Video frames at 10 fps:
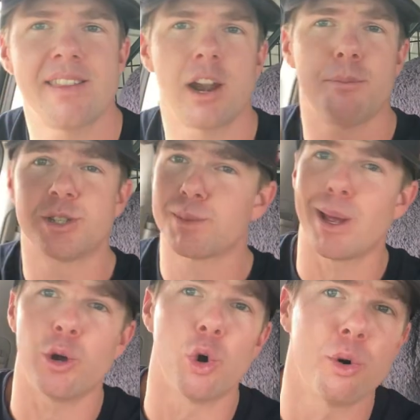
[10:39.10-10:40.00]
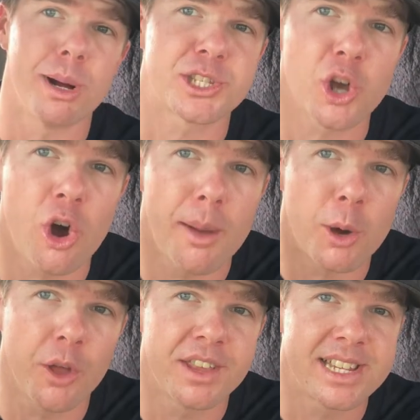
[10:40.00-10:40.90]
and then i've spent all my time
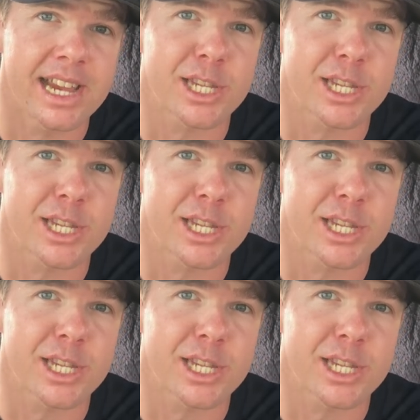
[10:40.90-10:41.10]
on these